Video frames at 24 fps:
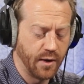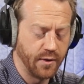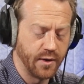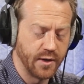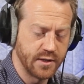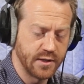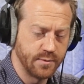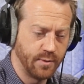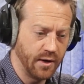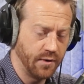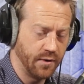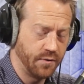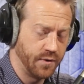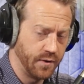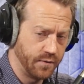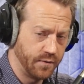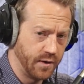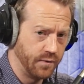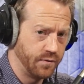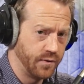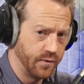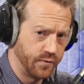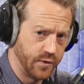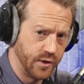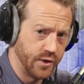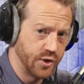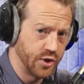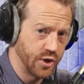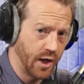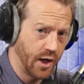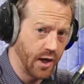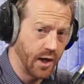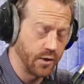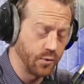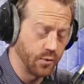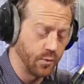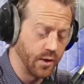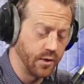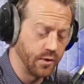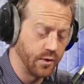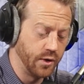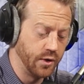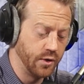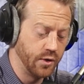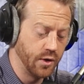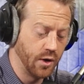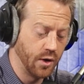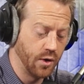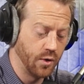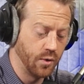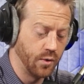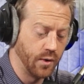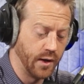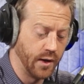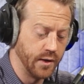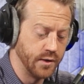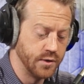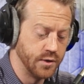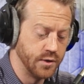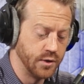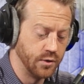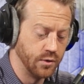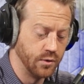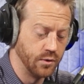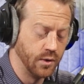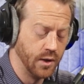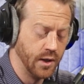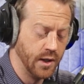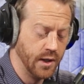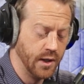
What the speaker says: that it's about a 50-50 shot whether you go and do